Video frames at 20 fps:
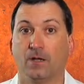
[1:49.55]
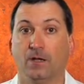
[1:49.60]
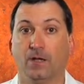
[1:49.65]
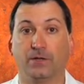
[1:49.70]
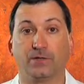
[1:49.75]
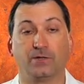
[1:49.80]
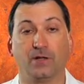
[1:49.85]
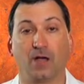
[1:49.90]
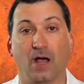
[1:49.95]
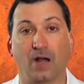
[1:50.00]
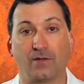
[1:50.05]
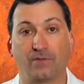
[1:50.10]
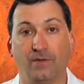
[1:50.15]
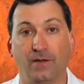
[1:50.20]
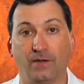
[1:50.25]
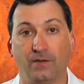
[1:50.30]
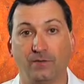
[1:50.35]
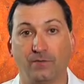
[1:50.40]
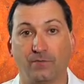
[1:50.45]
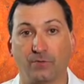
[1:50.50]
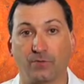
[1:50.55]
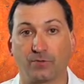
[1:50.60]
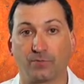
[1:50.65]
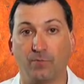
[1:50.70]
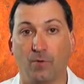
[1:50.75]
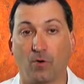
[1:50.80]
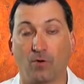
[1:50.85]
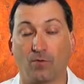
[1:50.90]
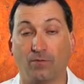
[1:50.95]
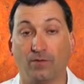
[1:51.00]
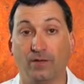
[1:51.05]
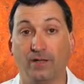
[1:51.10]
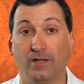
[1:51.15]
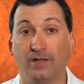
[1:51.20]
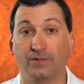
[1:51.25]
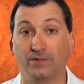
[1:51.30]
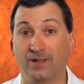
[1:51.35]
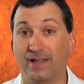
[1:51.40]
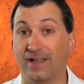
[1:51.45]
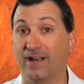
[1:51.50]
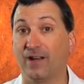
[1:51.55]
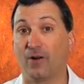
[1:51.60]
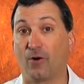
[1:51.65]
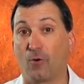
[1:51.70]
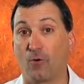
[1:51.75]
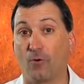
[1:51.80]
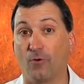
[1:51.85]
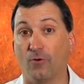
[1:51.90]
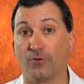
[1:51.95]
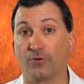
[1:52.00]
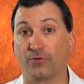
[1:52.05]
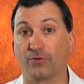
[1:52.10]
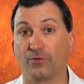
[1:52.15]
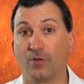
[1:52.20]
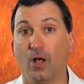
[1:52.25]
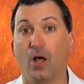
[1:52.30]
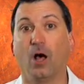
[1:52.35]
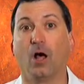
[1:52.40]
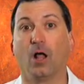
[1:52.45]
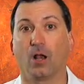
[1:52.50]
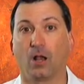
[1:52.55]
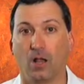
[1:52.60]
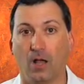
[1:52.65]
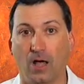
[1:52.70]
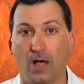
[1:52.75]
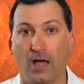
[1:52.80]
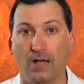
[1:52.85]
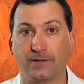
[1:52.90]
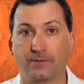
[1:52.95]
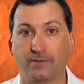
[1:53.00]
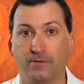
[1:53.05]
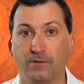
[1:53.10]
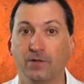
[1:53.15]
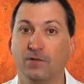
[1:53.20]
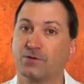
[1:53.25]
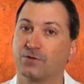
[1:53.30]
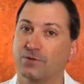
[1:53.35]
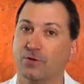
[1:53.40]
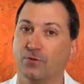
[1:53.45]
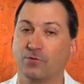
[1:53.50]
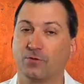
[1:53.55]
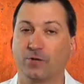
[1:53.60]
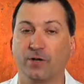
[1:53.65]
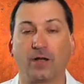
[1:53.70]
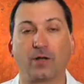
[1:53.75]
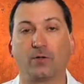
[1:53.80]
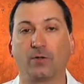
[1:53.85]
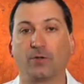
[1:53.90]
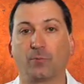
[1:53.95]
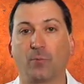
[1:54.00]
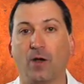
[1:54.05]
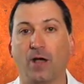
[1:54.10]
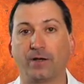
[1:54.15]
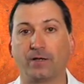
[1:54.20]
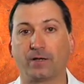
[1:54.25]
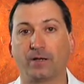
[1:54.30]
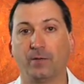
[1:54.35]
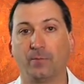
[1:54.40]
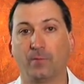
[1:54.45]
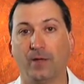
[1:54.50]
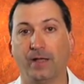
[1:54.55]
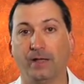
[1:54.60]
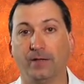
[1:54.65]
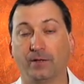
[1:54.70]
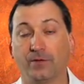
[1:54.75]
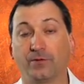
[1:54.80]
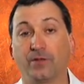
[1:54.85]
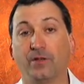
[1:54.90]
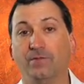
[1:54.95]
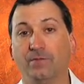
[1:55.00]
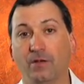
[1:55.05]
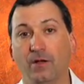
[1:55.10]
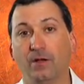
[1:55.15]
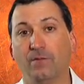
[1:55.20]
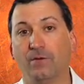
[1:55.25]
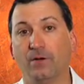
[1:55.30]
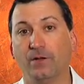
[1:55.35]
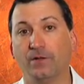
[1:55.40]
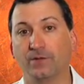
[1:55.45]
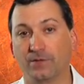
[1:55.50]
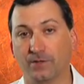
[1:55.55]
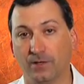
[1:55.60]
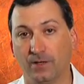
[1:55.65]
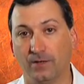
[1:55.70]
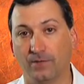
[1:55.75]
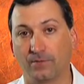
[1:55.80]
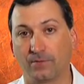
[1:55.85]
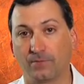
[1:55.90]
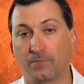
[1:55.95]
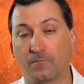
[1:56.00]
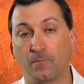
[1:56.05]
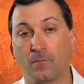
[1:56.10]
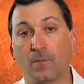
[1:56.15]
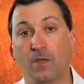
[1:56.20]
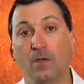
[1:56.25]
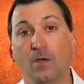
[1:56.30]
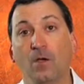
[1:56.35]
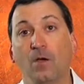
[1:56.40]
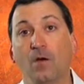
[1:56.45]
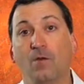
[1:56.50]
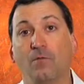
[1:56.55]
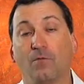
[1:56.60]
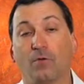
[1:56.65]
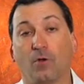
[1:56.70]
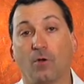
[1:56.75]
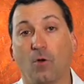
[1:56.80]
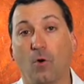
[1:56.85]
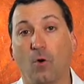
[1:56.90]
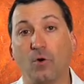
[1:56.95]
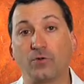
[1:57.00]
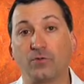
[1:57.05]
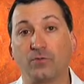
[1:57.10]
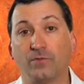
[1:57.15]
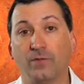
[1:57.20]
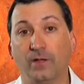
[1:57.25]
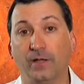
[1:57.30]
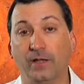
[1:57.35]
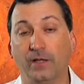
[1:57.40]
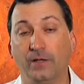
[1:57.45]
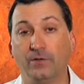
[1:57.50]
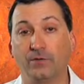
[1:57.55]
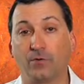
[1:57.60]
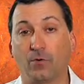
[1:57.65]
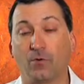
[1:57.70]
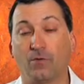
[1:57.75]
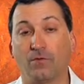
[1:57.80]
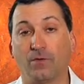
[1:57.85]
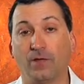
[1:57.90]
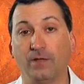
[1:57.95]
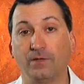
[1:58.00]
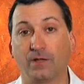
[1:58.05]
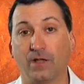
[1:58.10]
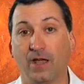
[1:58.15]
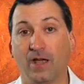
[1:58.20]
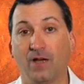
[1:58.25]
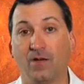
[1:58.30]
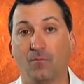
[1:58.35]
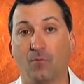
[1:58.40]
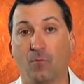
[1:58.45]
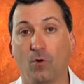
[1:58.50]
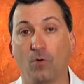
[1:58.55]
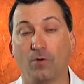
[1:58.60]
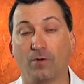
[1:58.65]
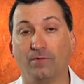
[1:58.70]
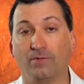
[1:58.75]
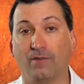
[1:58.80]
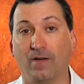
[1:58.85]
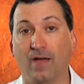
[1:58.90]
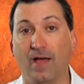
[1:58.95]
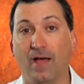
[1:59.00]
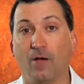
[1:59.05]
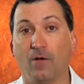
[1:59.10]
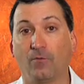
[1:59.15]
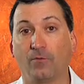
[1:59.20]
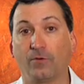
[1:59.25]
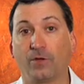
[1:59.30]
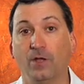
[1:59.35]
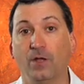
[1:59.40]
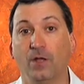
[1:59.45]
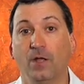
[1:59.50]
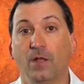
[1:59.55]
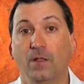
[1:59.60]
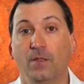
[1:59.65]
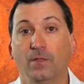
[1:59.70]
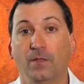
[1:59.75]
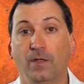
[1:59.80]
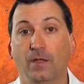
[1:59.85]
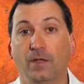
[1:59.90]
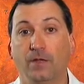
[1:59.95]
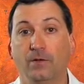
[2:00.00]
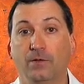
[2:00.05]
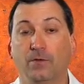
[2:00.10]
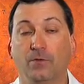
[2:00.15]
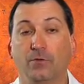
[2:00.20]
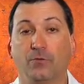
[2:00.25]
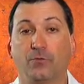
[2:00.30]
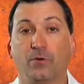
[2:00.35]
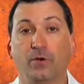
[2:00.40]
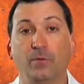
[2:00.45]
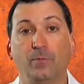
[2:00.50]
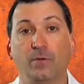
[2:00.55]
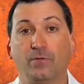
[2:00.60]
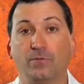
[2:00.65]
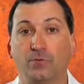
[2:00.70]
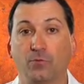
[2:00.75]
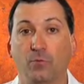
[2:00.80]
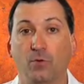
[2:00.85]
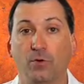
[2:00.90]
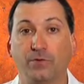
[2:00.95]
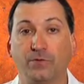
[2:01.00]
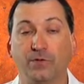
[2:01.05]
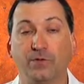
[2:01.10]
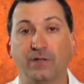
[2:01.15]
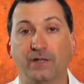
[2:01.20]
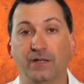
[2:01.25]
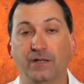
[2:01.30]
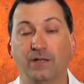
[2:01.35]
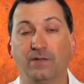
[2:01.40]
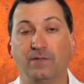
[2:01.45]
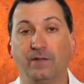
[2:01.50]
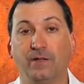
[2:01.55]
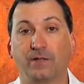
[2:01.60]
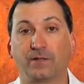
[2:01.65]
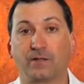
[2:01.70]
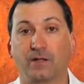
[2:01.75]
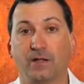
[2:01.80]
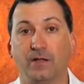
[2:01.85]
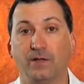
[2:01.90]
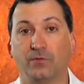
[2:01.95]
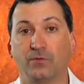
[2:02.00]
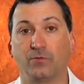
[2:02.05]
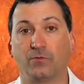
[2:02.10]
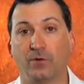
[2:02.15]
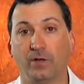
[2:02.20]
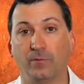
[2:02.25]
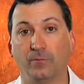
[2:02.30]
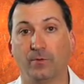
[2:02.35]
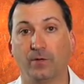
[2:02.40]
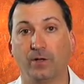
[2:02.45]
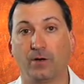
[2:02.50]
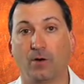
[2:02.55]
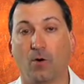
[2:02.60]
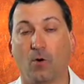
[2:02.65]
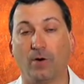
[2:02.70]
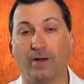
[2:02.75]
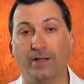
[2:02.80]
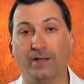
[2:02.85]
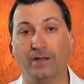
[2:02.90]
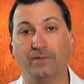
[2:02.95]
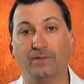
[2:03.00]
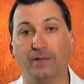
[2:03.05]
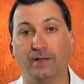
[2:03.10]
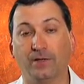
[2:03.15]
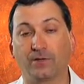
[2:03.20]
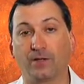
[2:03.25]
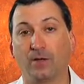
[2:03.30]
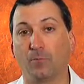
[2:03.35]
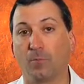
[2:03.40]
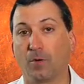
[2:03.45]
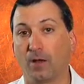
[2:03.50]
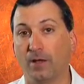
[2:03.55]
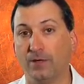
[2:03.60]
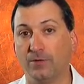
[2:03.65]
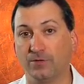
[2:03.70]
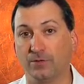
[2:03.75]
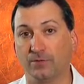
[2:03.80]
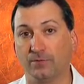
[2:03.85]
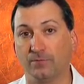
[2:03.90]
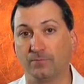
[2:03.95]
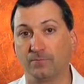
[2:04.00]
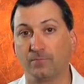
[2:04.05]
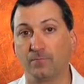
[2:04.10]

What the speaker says: It's not effective for smaller veins and it hurts a lot. Sotradecol is practically painless and very, very safe. For larger veins or veins that have broken valves, then the treatment of choice is endovenous laser treatment or endovenous ablation.